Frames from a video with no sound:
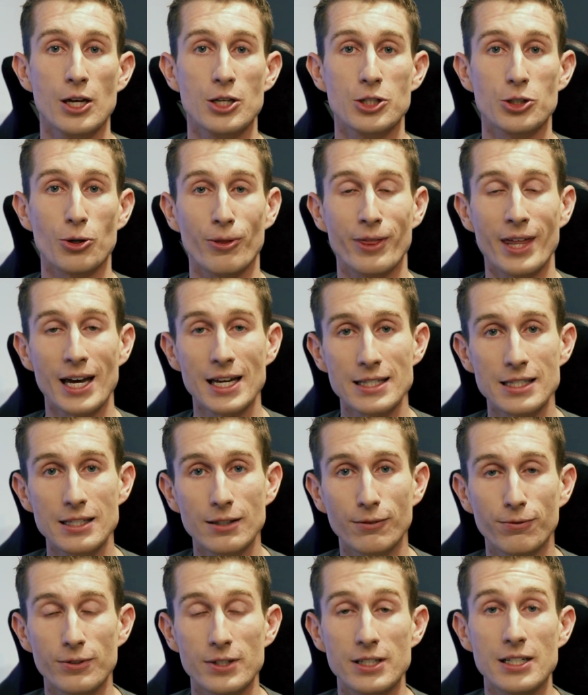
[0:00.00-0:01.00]
So that's
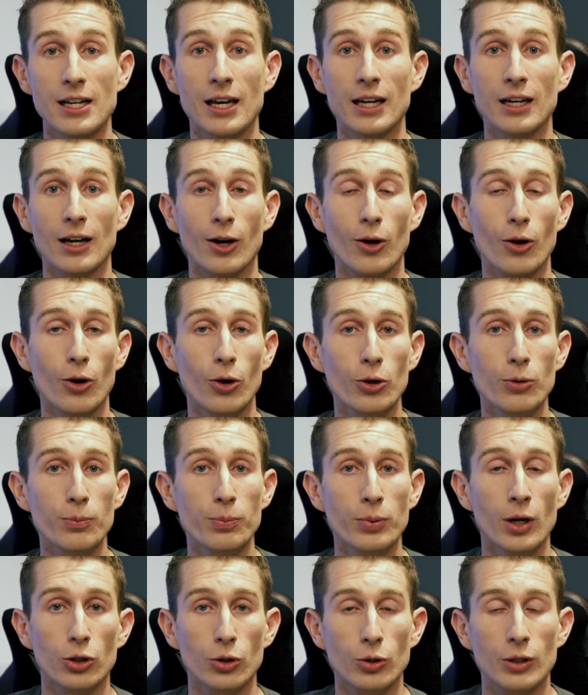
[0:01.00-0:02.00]
it for today. I hope
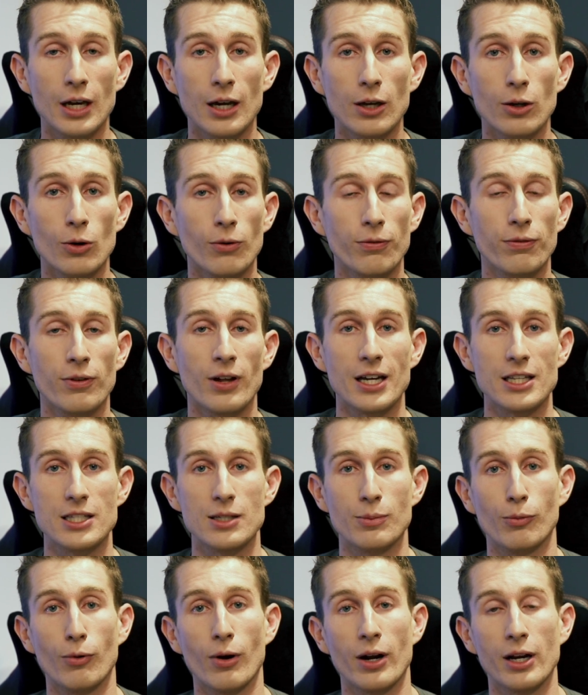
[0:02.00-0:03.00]
you get your flight
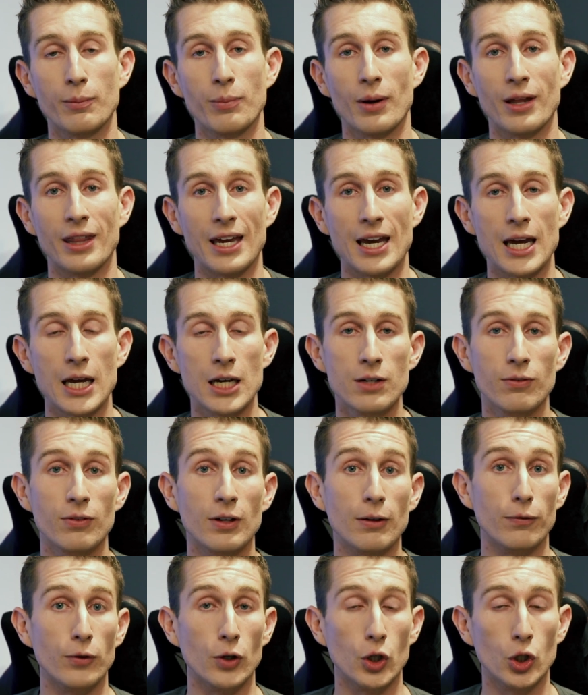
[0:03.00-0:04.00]
sim running by the end of
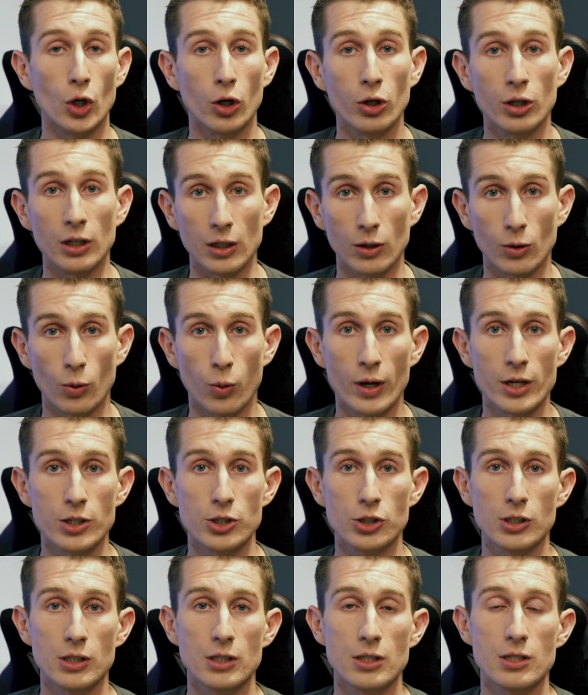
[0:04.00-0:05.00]
it. If you've got any
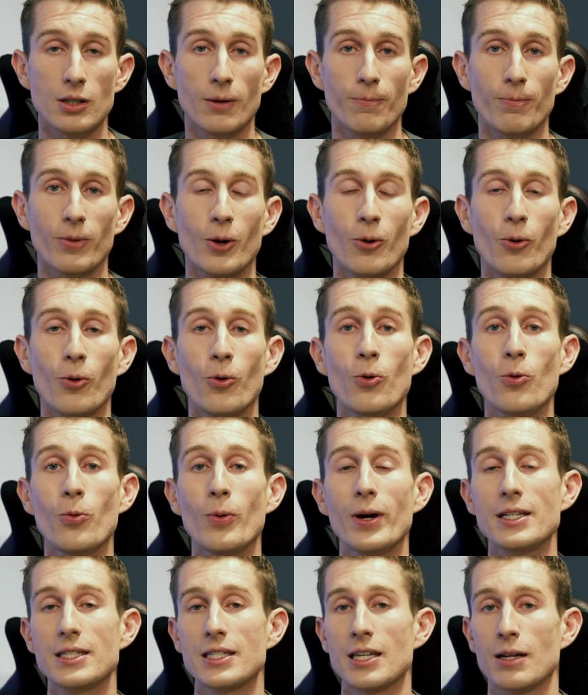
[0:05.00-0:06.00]
questions,
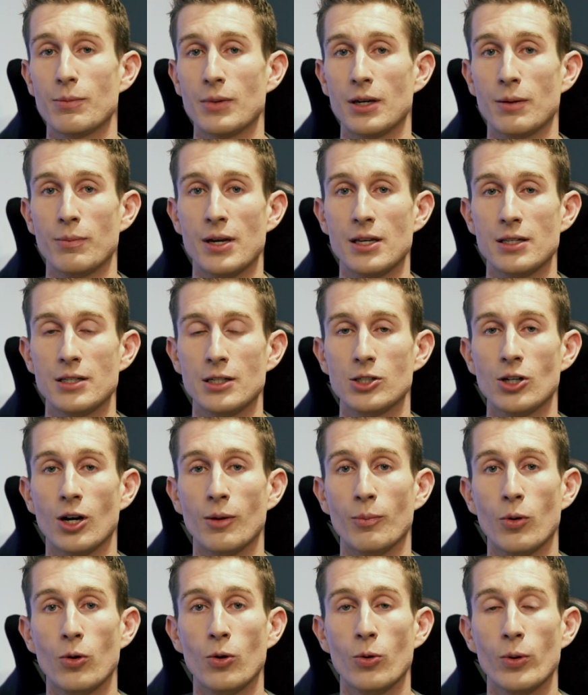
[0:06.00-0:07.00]
always send me a message.
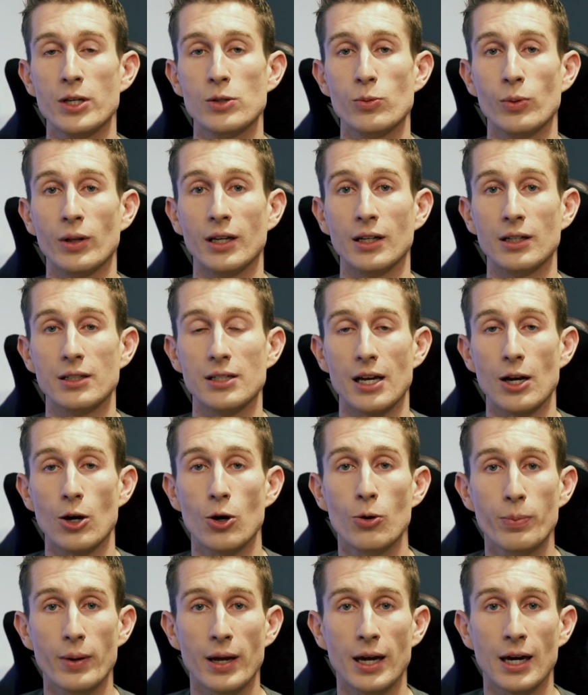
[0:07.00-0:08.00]
I'm always willing to
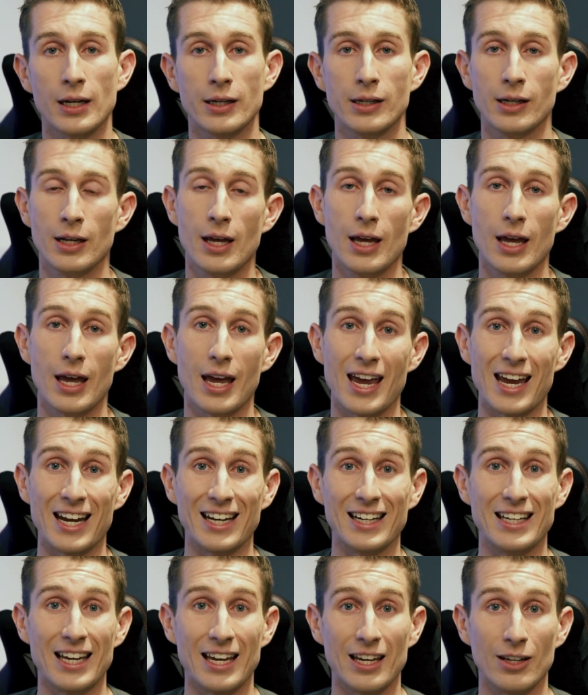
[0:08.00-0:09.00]
help out
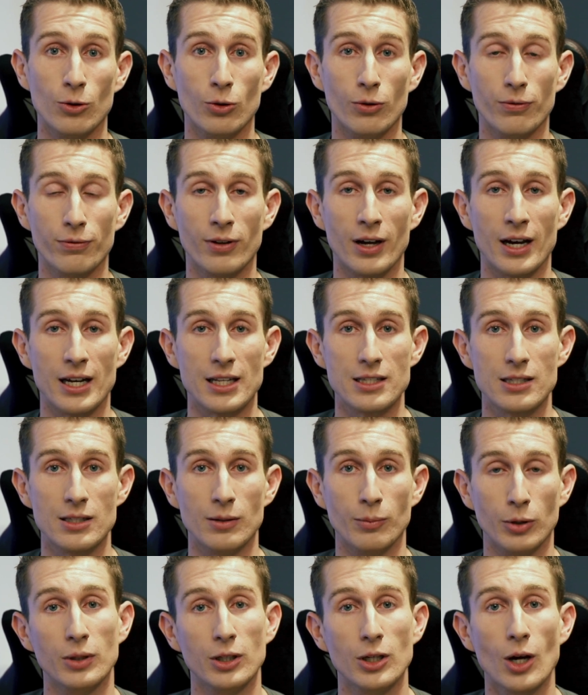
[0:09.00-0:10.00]
and get your flight
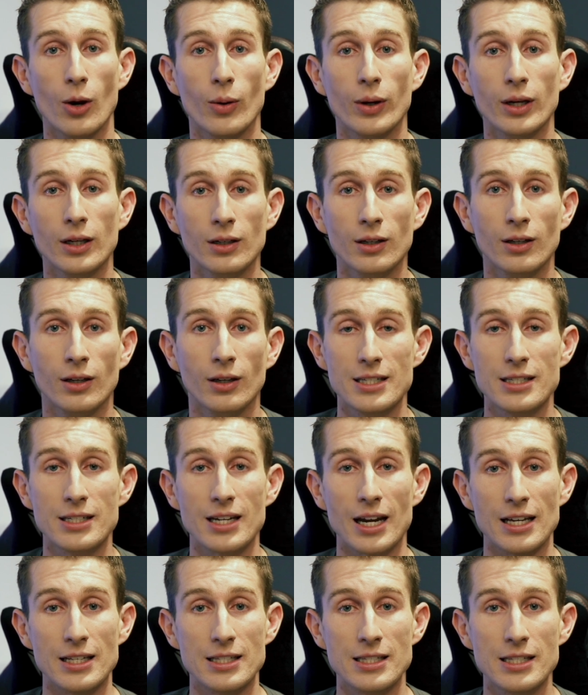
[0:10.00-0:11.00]
sim going.
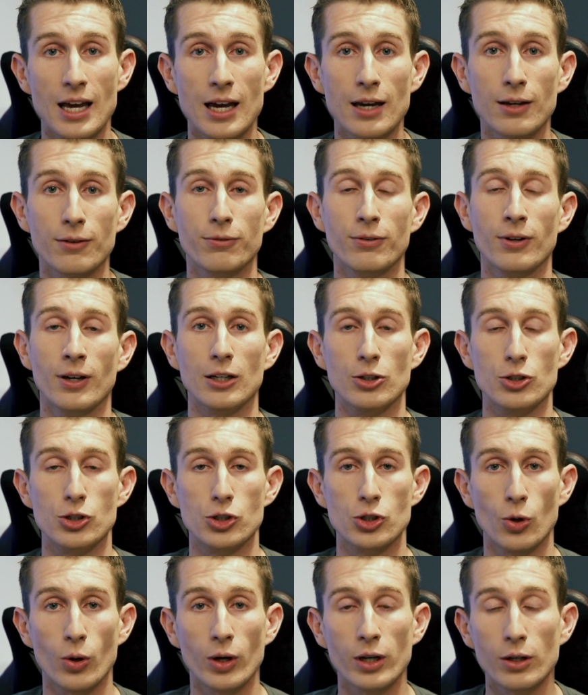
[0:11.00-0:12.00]
Stay safe,
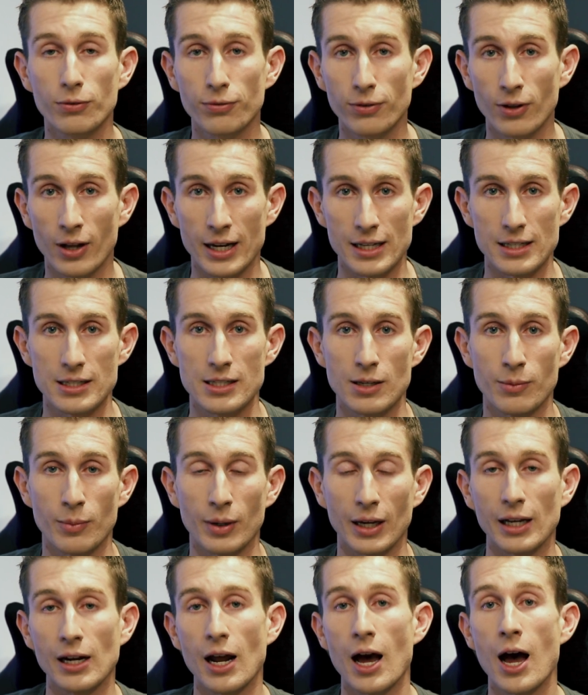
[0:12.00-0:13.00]
enjoy your flight
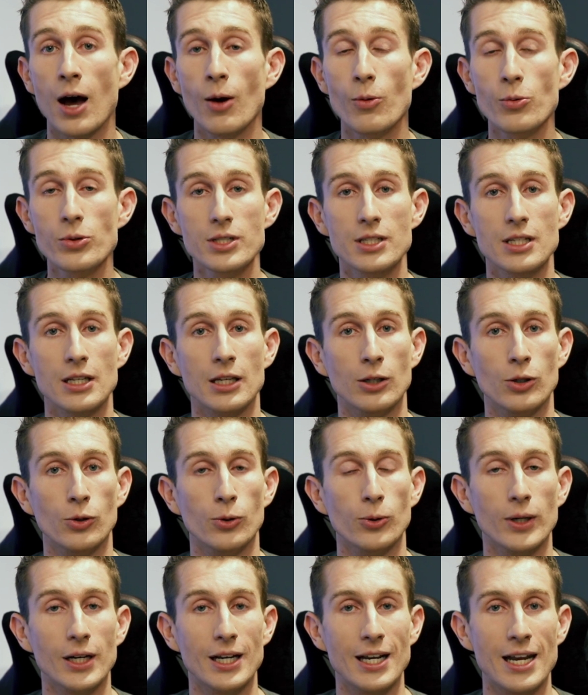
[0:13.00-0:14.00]
simming, and I will see
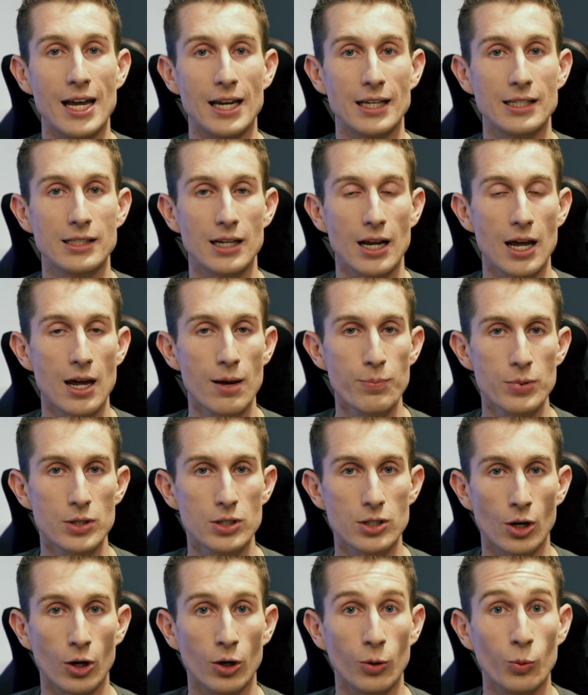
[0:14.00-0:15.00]
you next
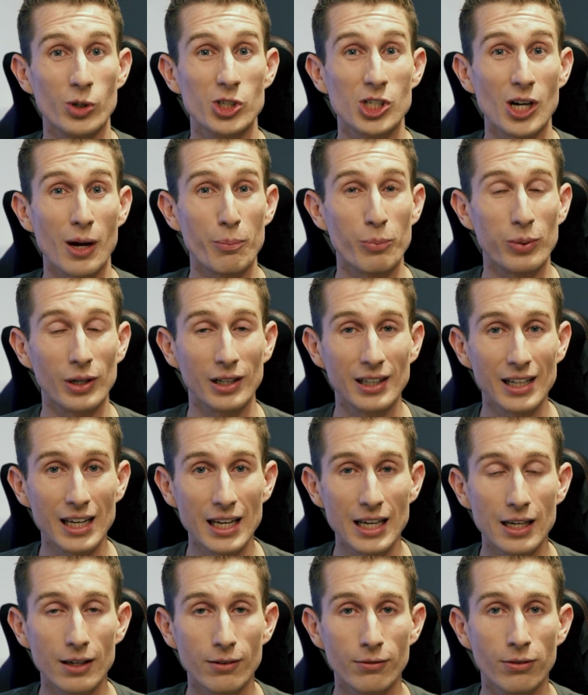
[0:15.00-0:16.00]
episode, which I
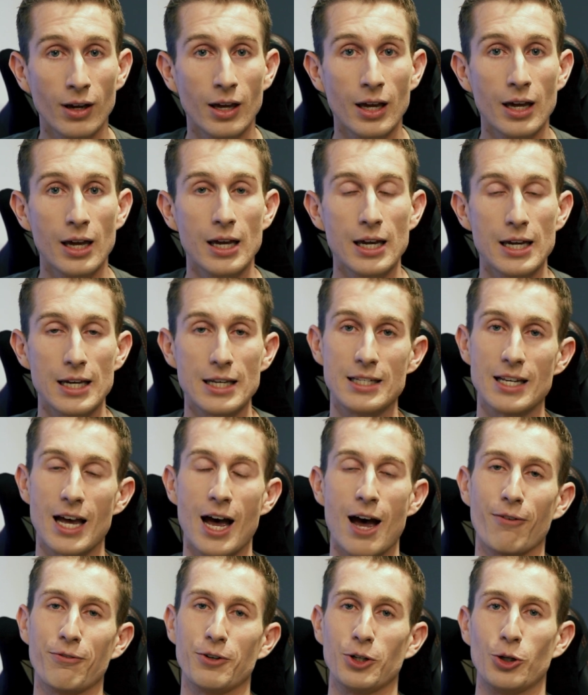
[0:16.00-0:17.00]
believe is
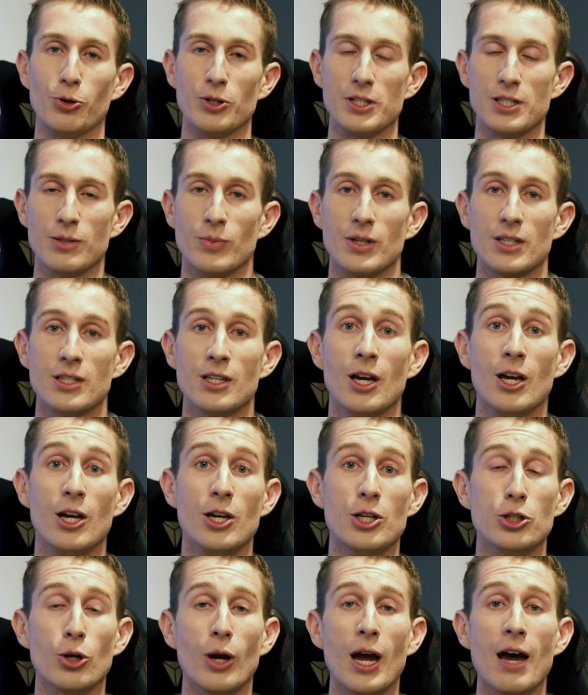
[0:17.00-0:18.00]
after Christmas.
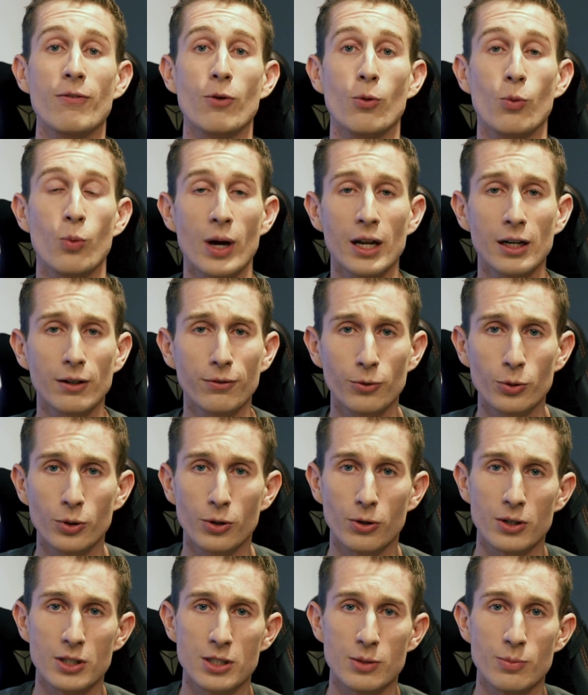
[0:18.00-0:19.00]
So have a wonderful
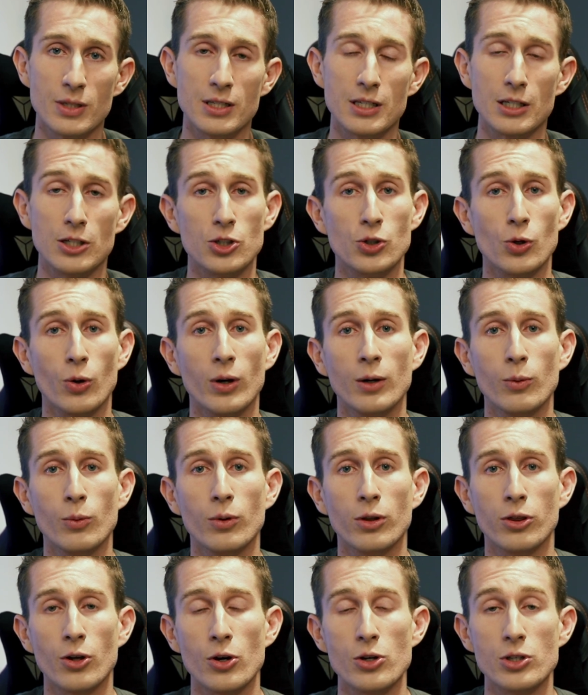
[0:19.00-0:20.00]
Christmas. Enjoy it
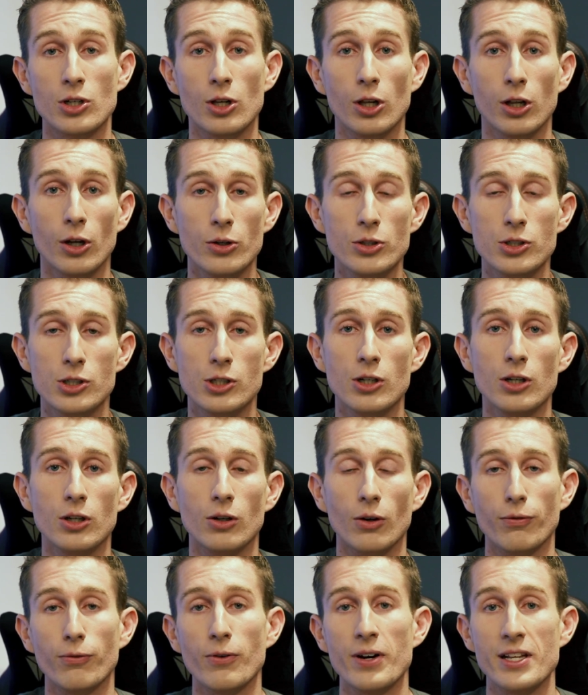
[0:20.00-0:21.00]
with those close to you,
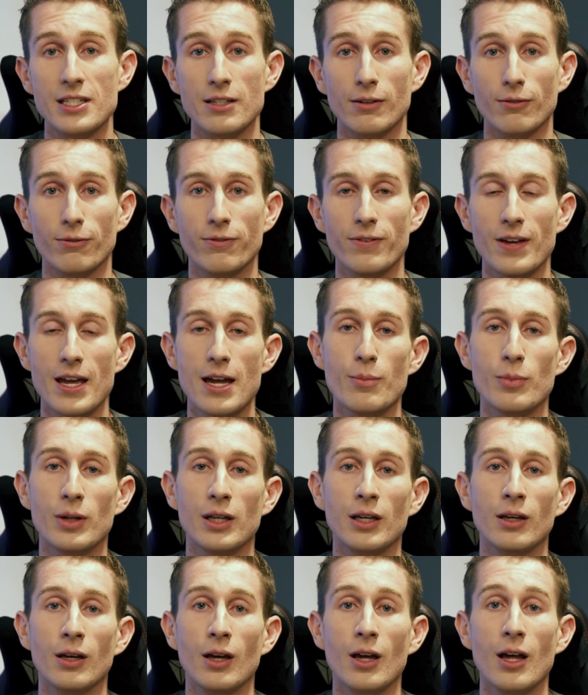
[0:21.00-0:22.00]
your friends and
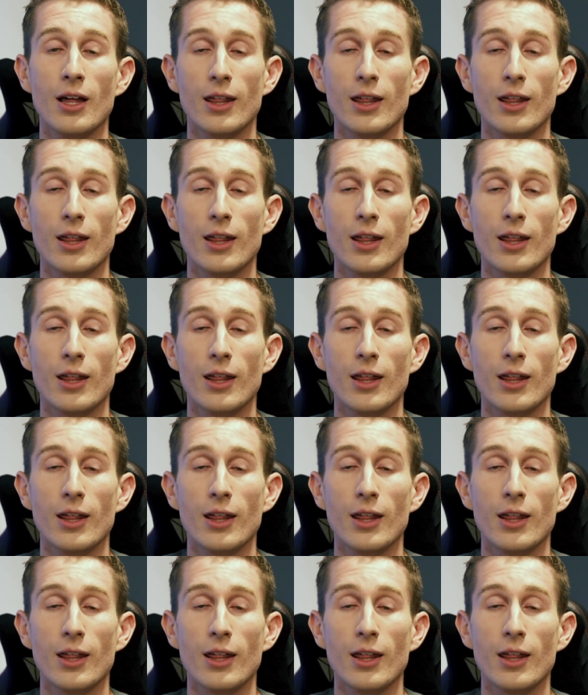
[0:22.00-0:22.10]
family.